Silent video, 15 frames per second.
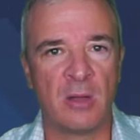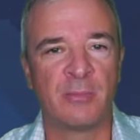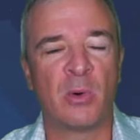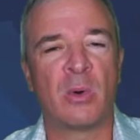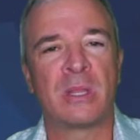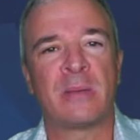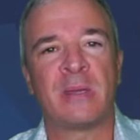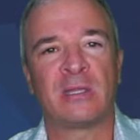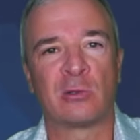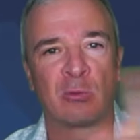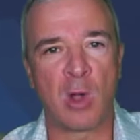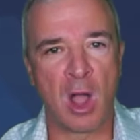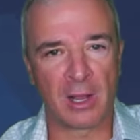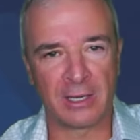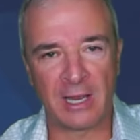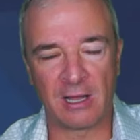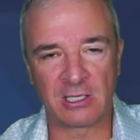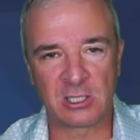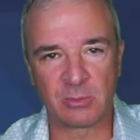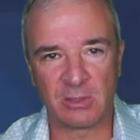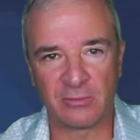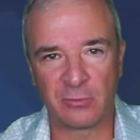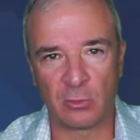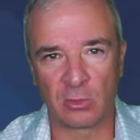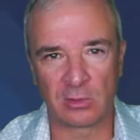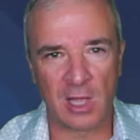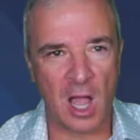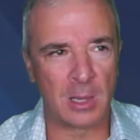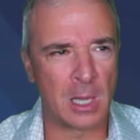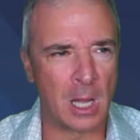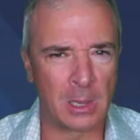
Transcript: but when they made the wrong announcement for La La